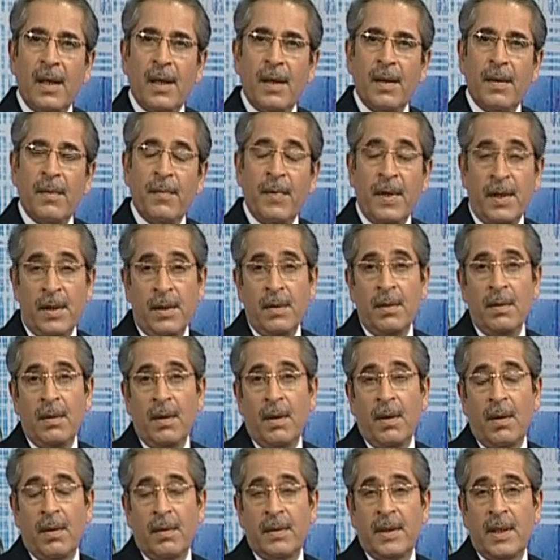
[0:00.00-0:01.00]
When you
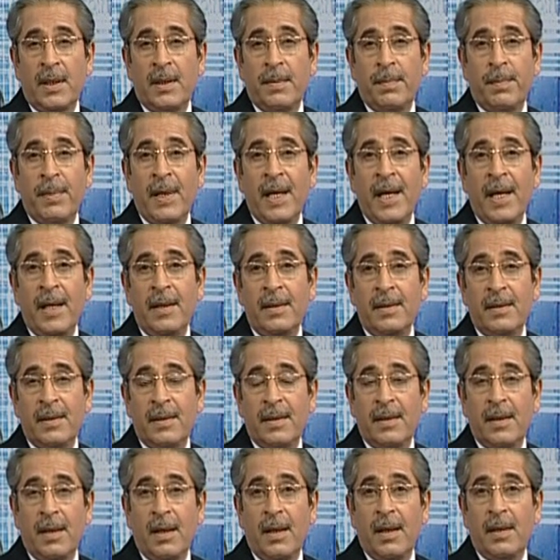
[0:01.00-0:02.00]
know that a brand,
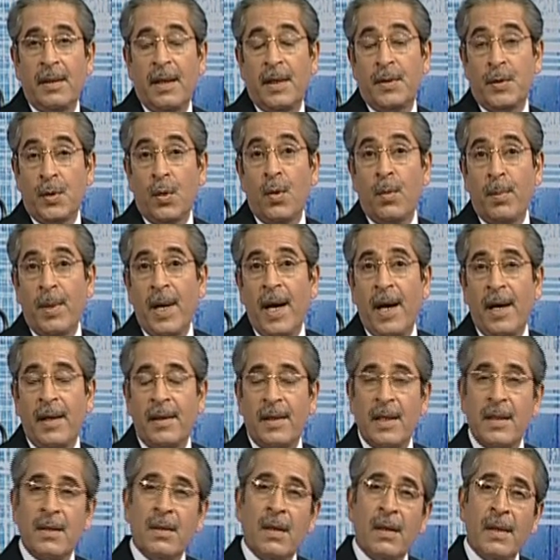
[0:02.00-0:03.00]
that your brand
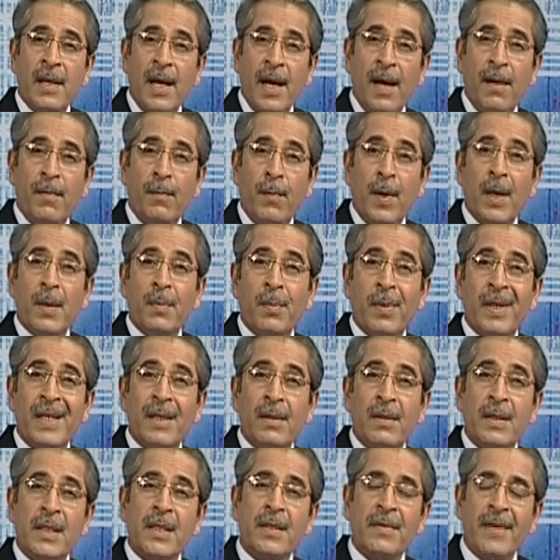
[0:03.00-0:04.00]
does not have one
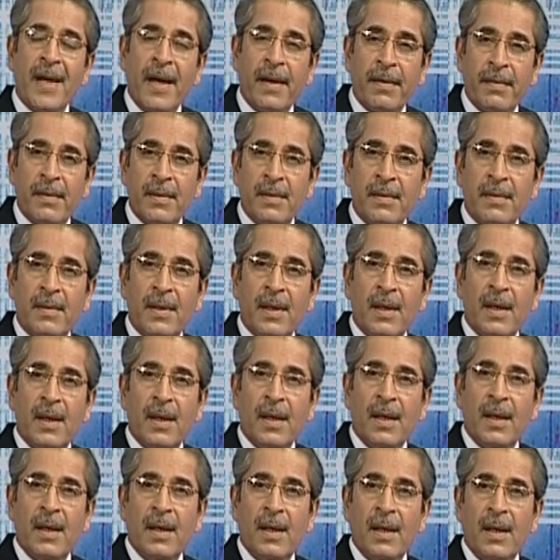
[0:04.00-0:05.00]
particular strength,
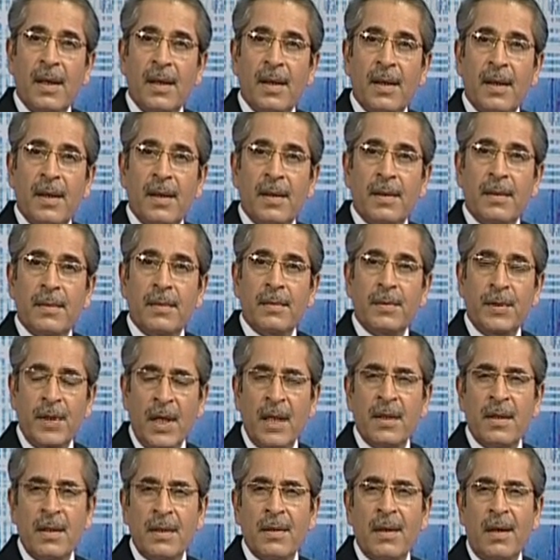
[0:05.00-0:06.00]

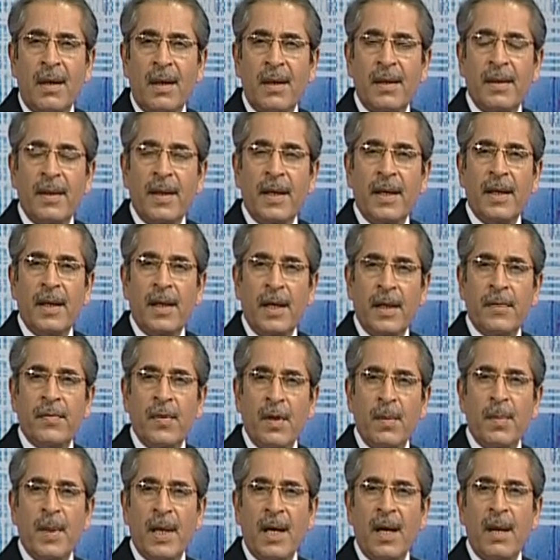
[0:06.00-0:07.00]
chances are it
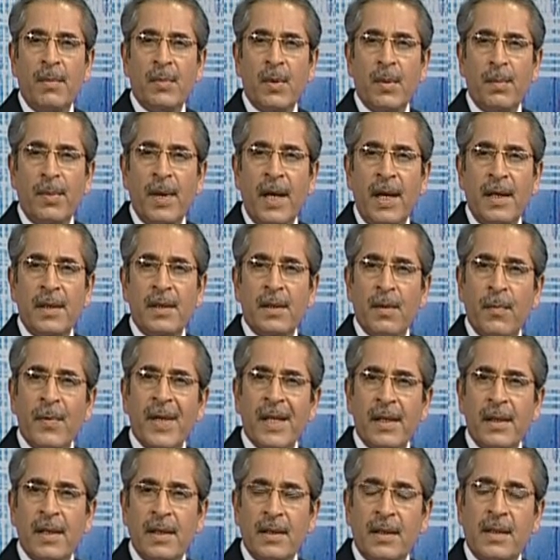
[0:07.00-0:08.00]
will become your brand's
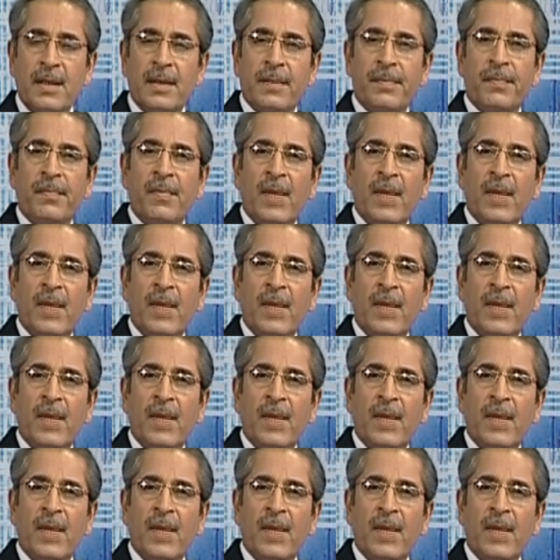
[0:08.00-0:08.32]
weakness.